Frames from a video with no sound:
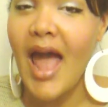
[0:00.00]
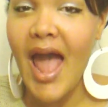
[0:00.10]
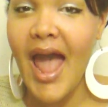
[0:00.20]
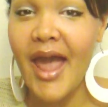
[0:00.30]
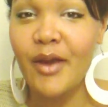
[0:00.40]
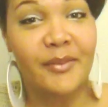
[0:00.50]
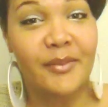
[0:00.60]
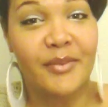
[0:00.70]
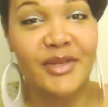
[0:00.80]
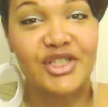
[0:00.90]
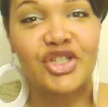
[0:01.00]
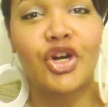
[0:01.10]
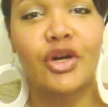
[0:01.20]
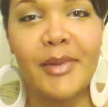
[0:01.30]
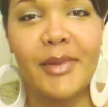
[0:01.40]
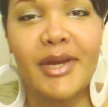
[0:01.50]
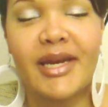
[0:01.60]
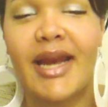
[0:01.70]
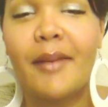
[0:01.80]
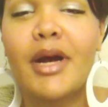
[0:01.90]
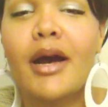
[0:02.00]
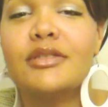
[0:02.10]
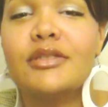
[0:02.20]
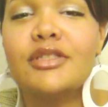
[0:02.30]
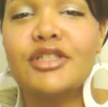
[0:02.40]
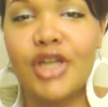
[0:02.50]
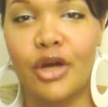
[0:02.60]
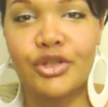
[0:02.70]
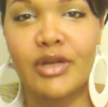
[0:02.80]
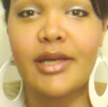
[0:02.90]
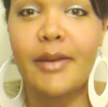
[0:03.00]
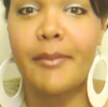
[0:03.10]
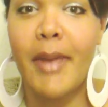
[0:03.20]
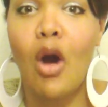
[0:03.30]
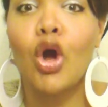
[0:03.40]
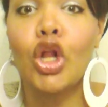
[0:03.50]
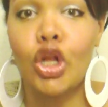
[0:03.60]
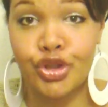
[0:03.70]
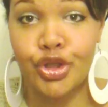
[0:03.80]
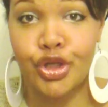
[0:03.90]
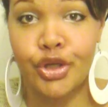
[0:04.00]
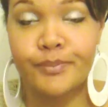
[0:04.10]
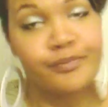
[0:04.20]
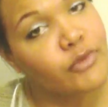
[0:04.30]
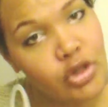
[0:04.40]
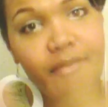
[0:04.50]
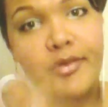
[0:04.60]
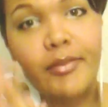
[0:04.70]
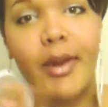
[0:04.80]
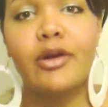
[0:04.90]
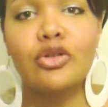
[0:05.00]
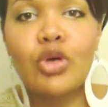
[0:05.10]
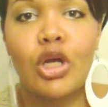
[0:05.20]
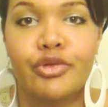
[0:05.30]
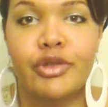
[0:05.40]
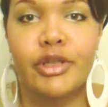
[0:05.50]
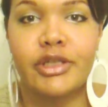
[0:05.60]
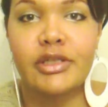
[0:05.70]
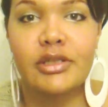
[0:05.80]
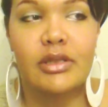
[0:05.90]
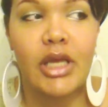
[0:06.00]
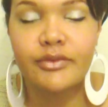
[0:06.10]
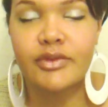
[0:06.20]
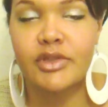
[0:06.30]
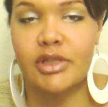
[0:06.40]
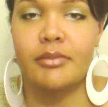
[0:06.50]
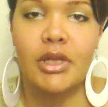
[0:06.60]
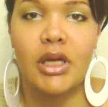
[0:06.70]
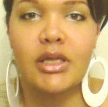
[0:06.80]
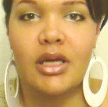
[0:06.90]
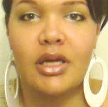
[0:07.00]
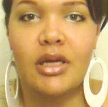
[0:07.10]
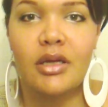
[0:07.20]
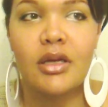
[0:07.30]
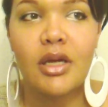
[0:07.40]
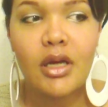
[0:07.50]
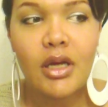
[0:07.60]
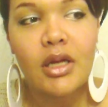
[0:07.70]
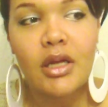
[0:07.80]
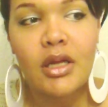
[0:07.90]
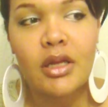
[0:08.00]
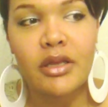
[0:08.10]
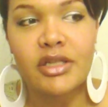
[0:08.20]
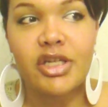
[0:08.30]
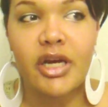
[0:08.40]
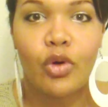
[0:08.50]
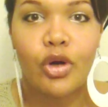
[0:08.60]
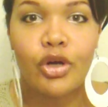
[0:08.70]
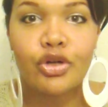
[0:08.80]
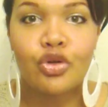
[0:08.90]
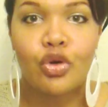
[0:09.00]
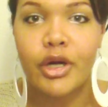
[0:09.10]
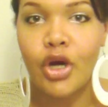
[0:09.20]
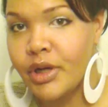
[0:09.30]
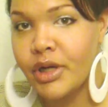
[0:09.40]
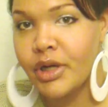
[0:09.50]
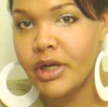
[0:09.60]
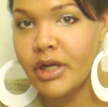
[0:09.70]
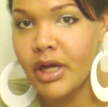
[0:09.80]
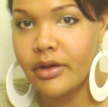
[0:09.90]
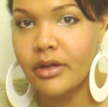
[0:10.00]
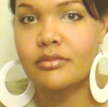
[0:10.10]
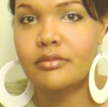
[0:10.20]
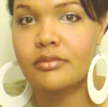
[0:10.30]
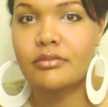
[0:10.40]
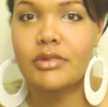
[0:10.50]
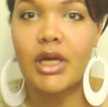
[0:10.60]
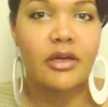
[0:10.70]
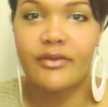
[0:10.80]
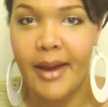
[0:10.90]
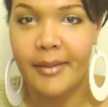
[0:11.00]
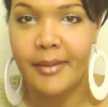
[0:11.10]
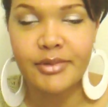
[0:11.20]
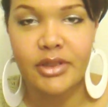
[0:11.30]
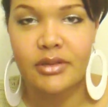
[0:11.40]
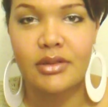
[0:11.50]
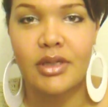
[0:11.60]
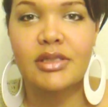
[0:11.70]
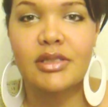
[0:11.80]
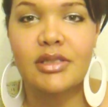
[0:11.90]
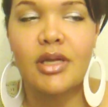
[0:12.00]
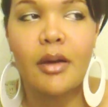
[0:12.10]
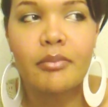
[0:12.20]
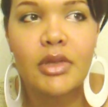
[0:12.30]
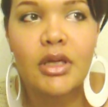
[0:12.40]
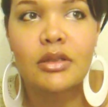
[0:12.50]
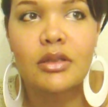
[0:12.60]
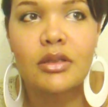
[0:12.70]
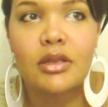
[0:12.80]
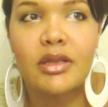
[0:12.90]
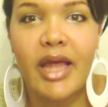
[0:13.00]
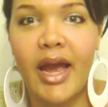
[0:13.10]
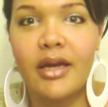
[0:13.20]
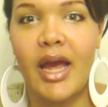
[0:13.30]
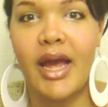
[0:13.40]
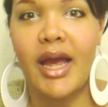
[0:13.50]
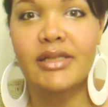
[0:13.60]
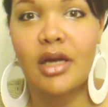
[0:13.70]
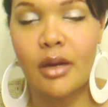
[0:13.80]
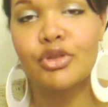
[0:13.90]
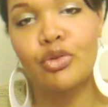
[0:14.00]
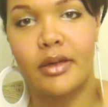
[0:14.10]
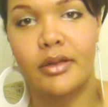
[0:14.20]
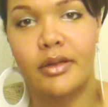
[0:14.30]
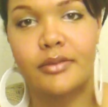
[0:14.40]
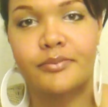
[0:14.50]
Hey, what's up? This is your girl Diamond, and I'm coming to talk to you guys about closure. You know, everybody knows what closure is. It's the end of something. It's the the shutting of one door and opening another. The end of a chapter. It's something that has come to an end.